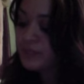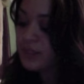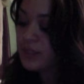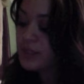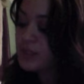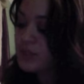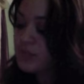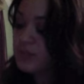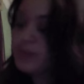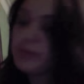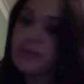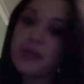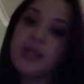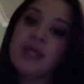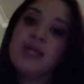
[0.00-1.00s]
So
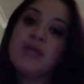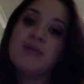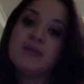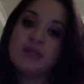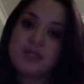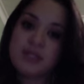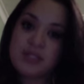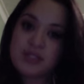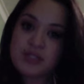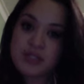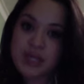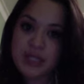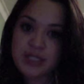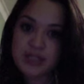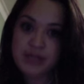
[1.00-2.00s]
remember, with essential
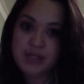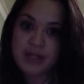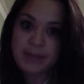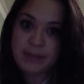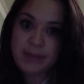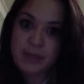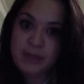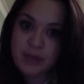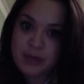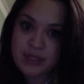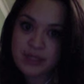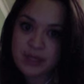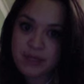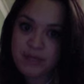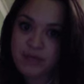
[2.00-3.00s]
kits, you get that big bonus
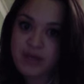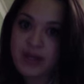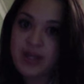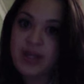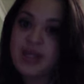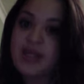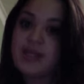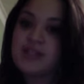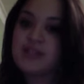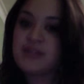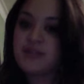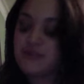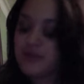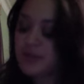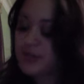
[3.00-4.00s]
up front, so they're very